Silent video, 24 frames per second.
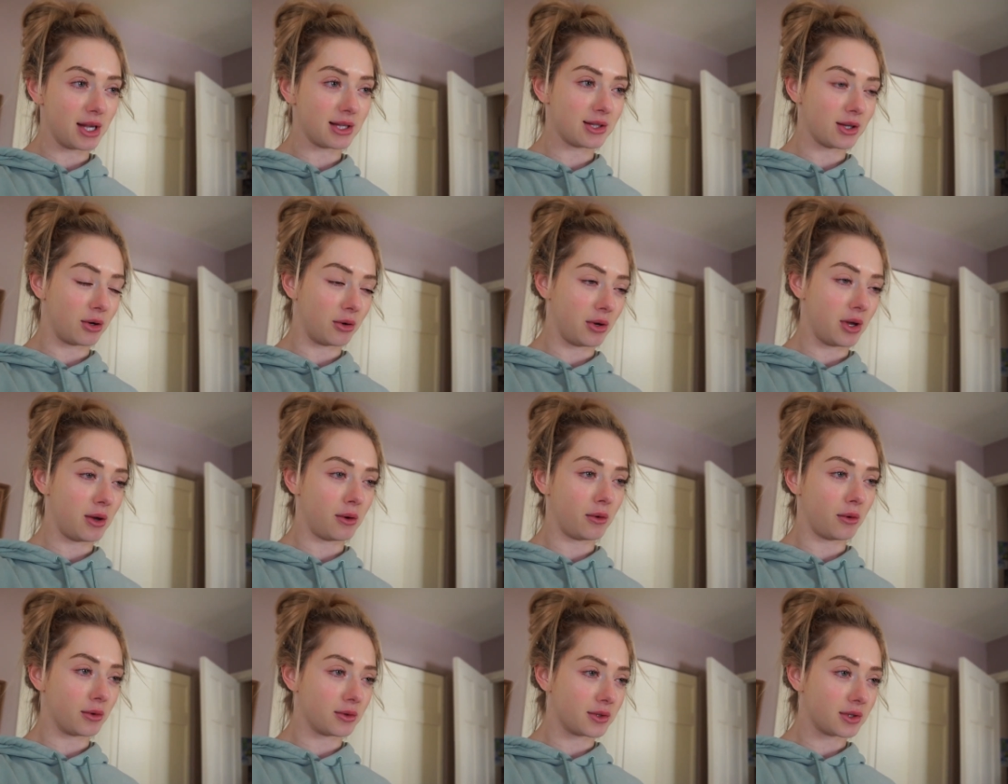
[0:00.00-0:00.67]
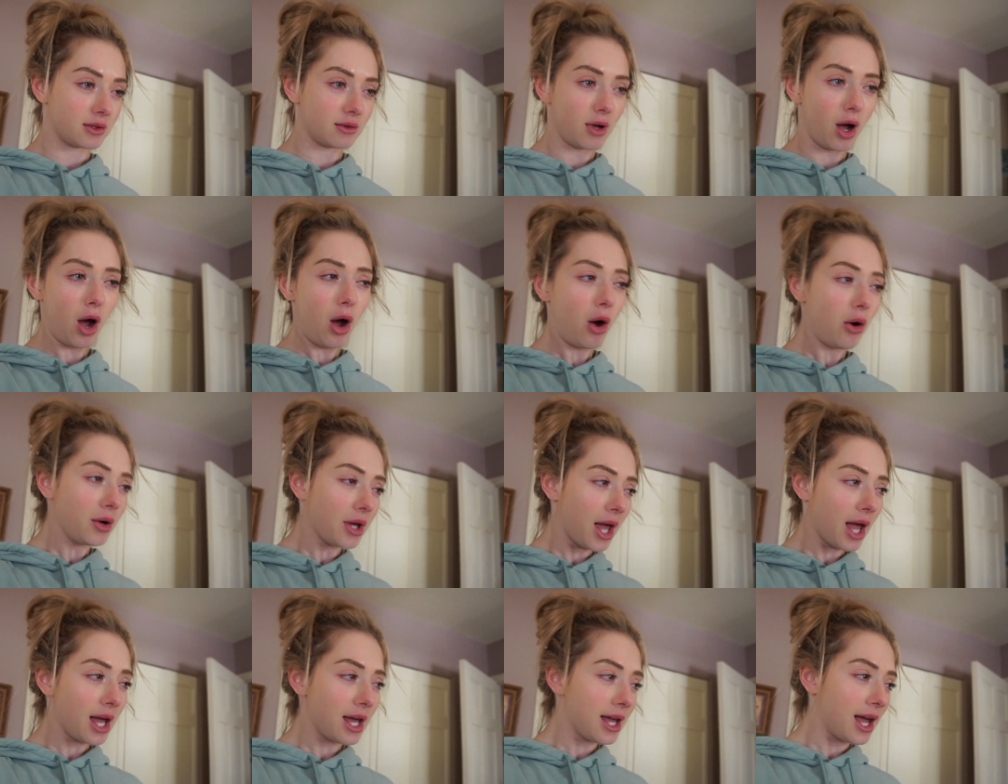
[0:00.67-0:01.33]
So he goes, "Oh
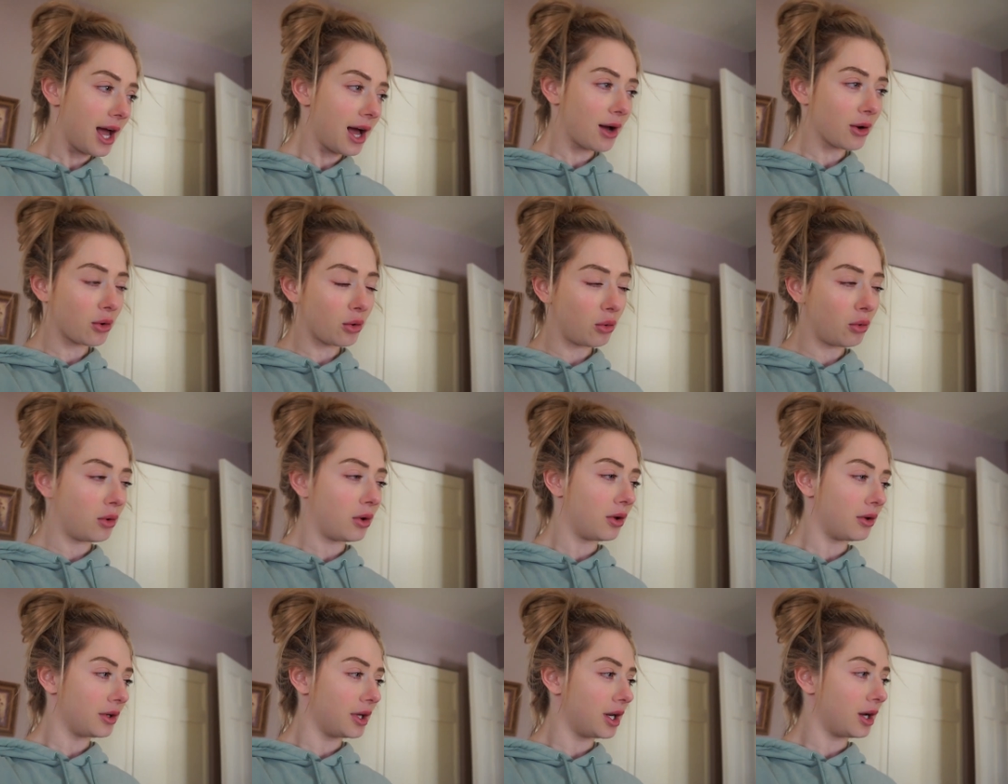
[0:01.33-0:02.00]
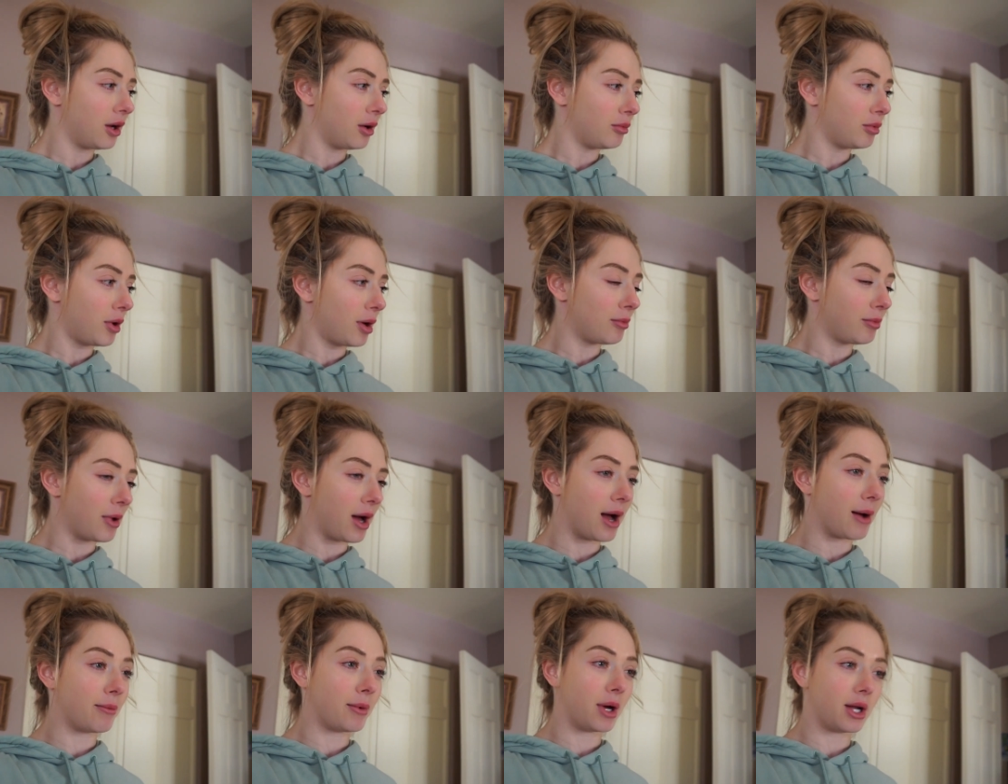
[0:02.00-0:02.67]
yeah, yeah, cool," you know, blah
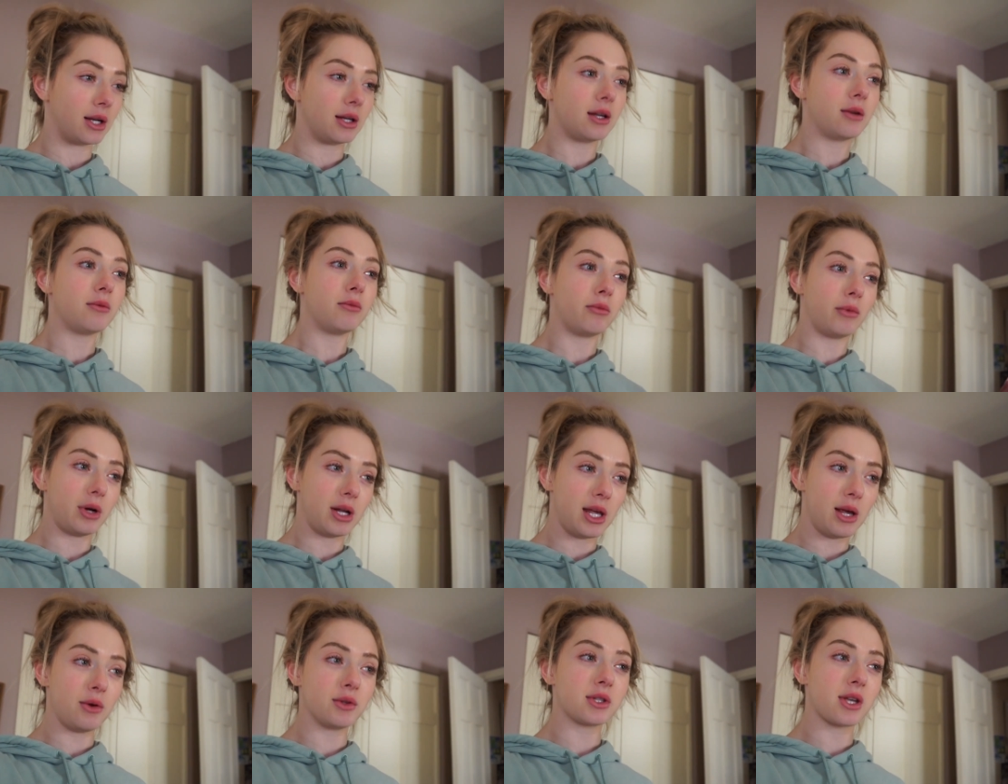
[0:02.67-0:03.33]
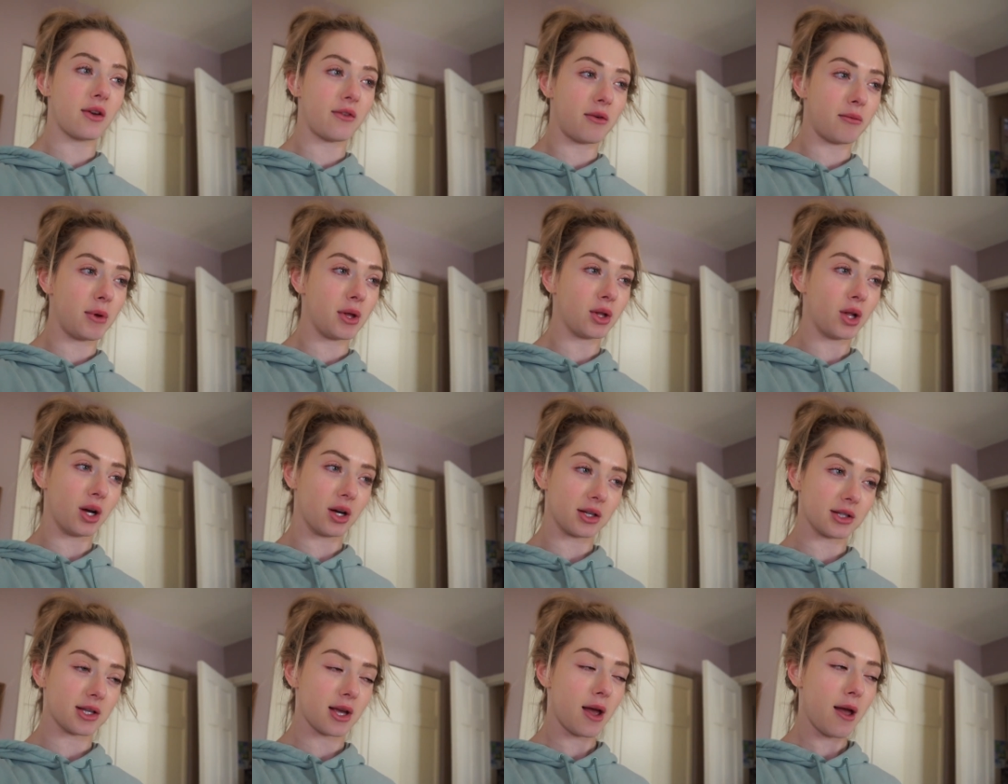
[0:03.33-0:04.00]
blah. But well, he was giving me
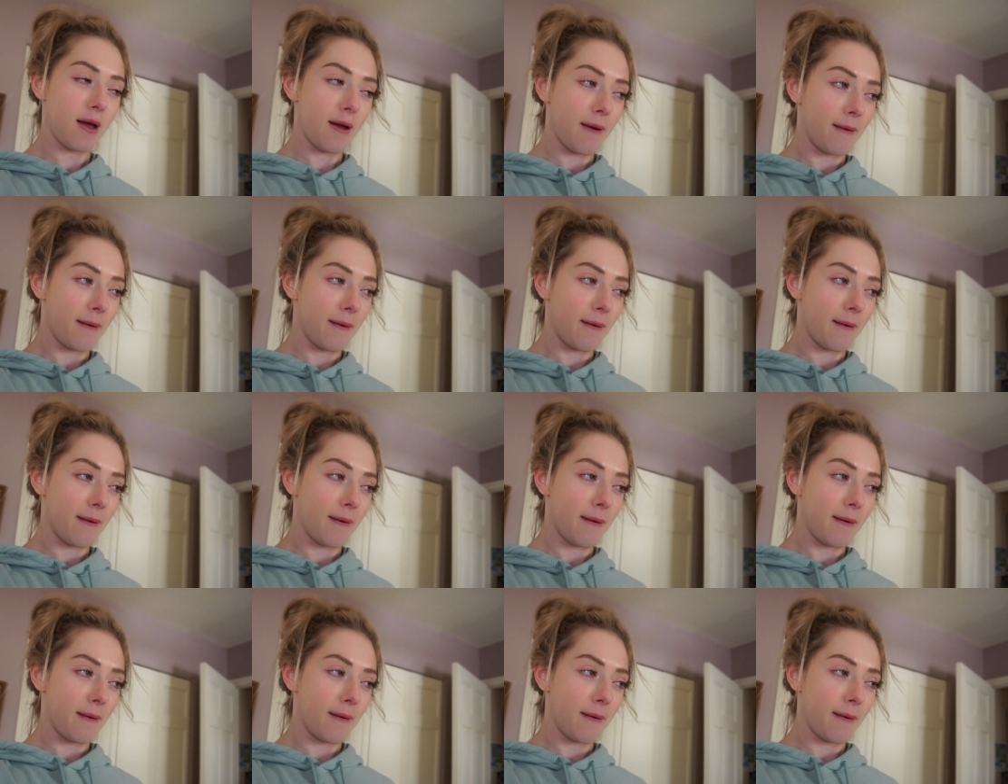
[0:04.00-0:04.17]
looks.